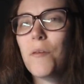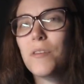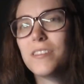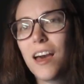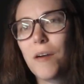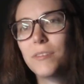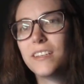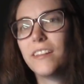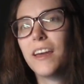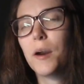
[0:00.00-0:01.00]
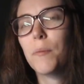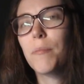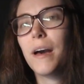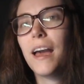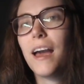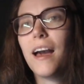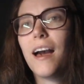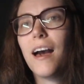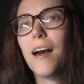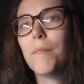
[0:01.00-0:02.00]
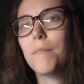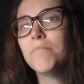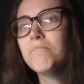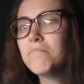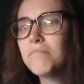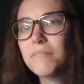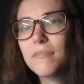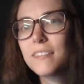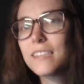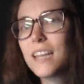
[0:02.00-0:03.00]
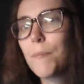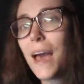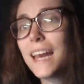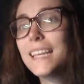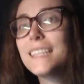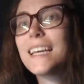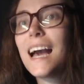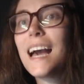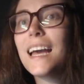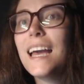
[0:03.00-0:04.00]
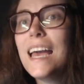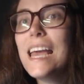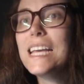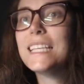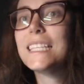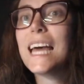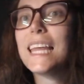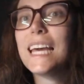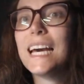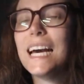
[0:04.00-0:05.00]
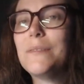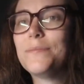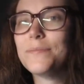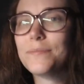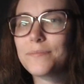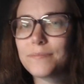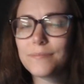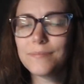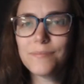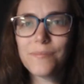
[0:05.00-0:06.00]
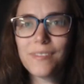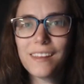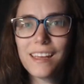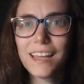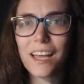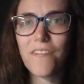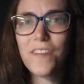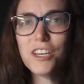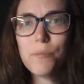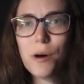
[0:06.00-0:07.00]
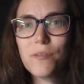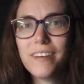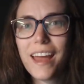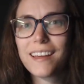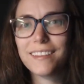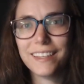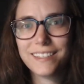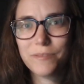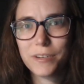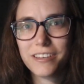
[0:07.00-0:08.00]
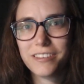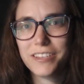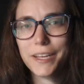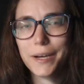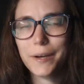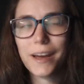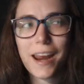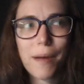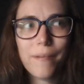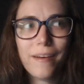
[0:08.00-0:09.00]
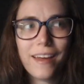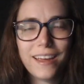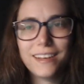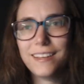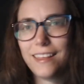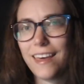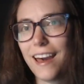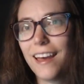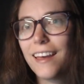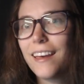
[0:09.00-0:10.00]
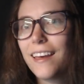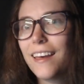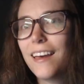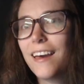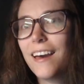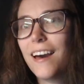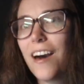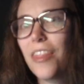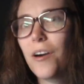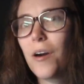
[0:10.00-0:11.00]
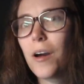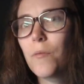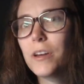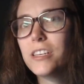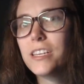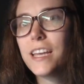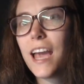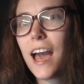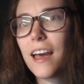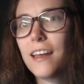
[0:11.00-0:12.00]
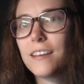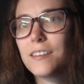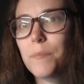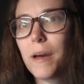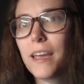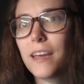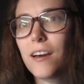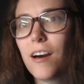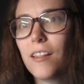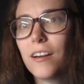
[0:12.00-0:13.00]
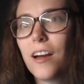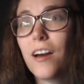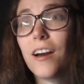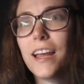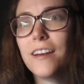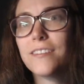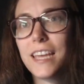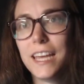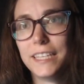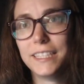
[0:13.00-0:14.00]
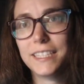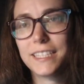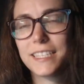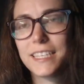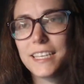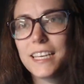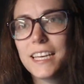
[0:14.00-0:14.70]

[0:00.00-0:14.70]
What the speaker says: I wish that was still there, but it's not bad. He's got like a fishbone necklace, which is new, and I'm into that. Although I wish he had a spiky collar. All right, here's the kittens.